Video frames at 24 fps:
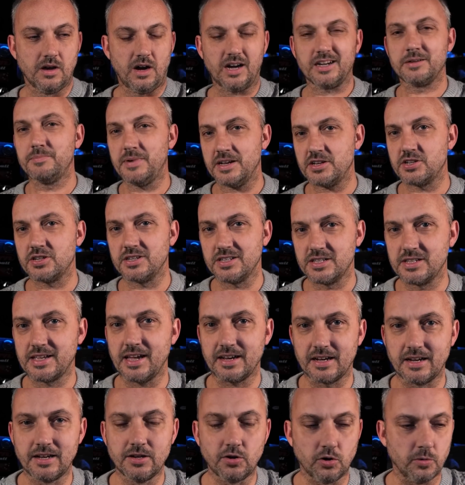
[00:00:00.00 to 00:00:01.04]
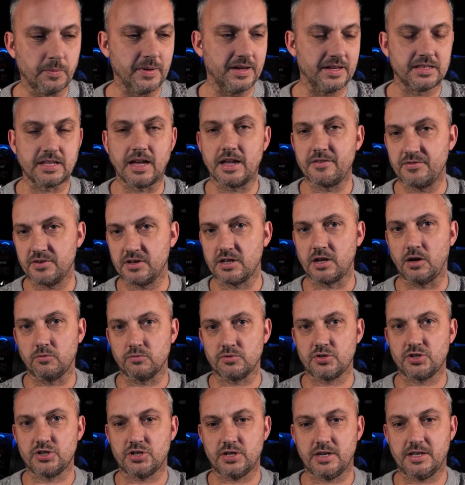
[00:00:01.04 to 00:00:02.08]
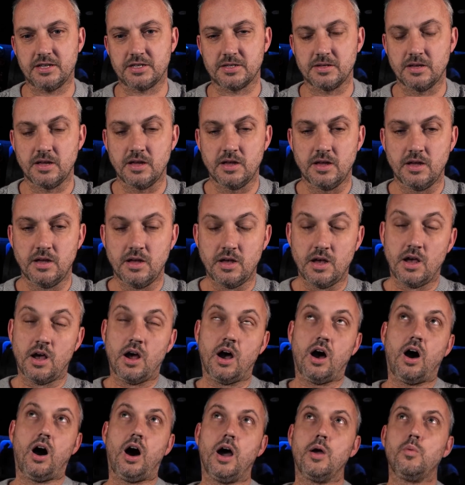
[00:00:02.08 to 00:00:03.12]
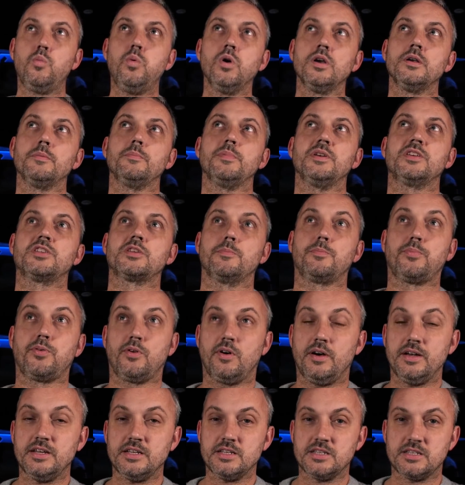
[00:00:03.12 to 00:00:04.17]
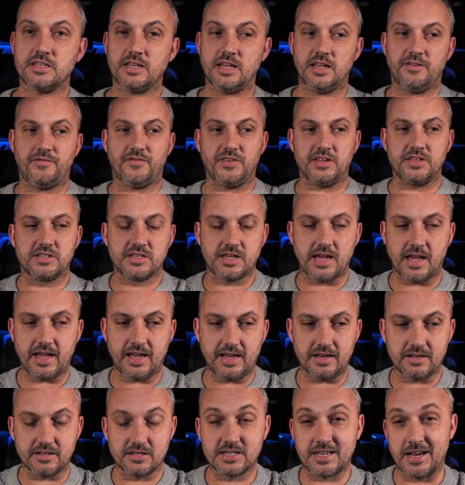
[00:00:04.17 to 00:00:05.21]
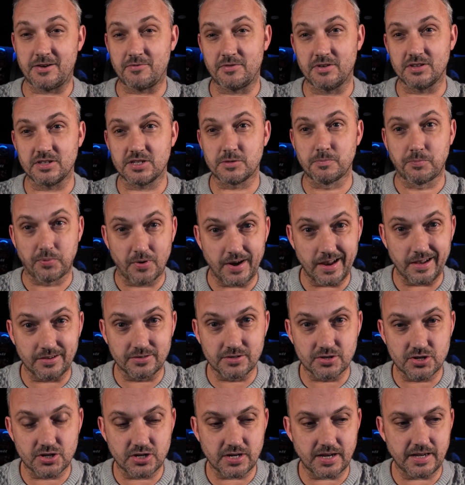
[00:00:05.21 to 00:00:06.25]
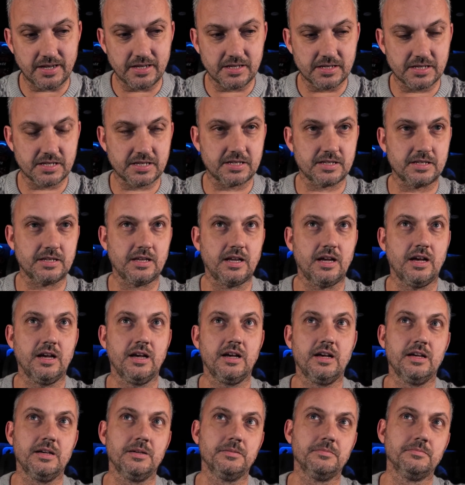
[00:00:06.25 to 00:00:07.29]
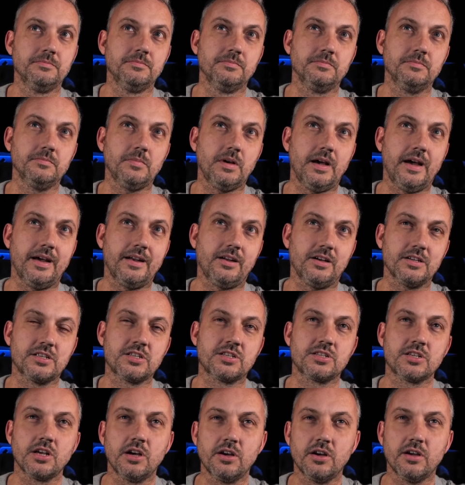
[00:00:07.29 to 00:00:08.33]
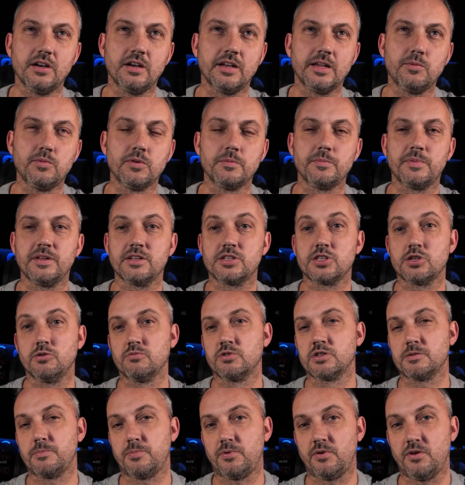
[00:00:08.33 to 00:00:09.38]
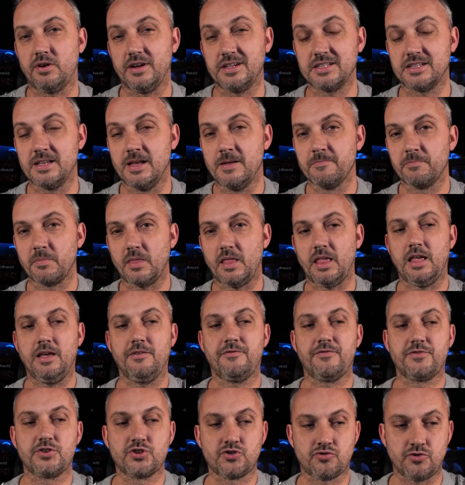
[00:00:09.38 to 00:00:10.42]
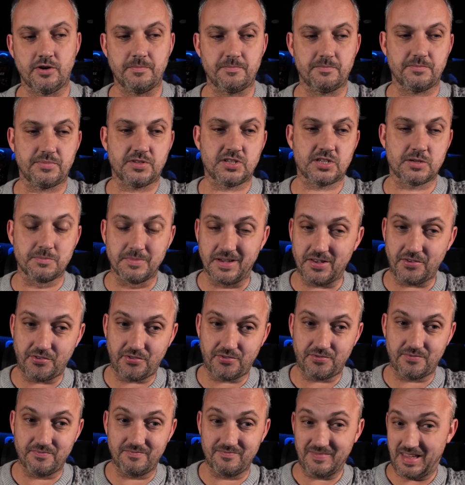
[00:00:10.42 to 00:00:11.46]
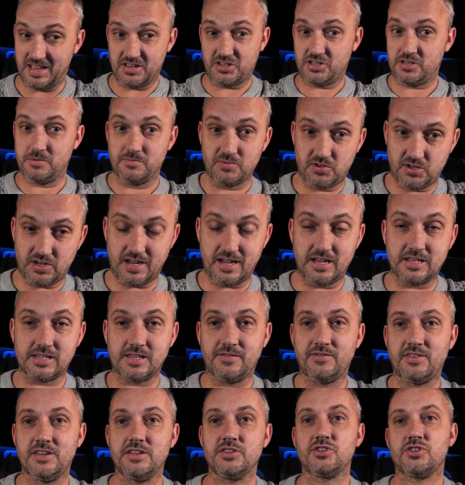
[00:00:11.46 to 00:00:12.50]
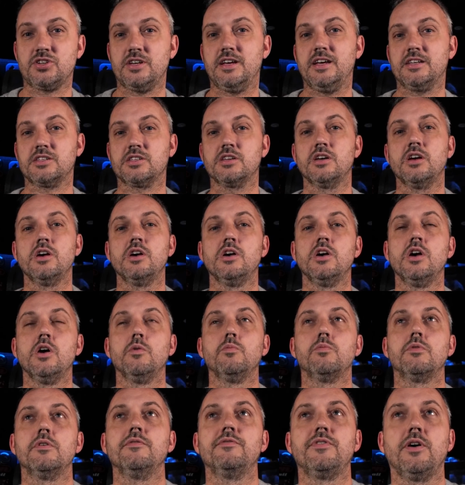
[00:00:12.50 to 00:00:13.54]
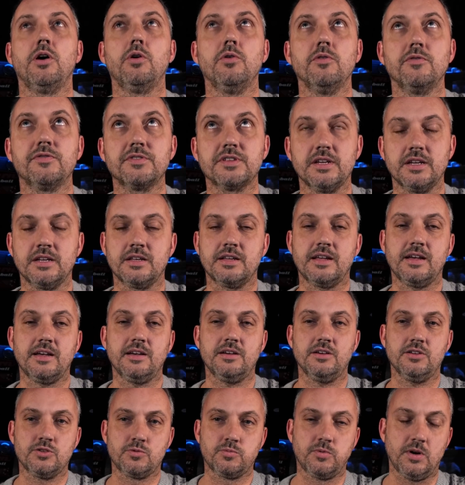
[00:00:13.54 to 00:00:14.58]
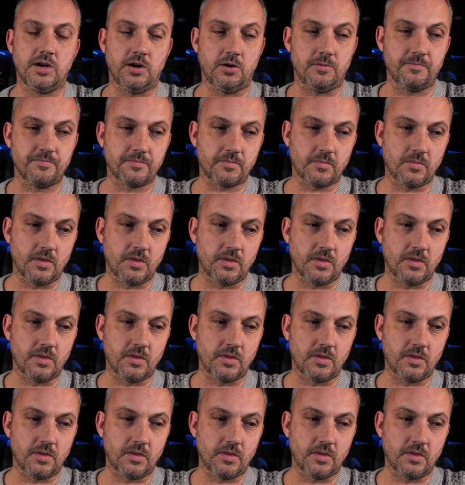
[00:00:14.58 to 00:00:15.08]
I'd imagine he's getting a little bit of David Gold shares. I wouldn't be surprised if he's getting Terence Brown shares. And I certainly wouldn't be at all surprised if Tripp Smith has some shares, if his shares were involved in that as well.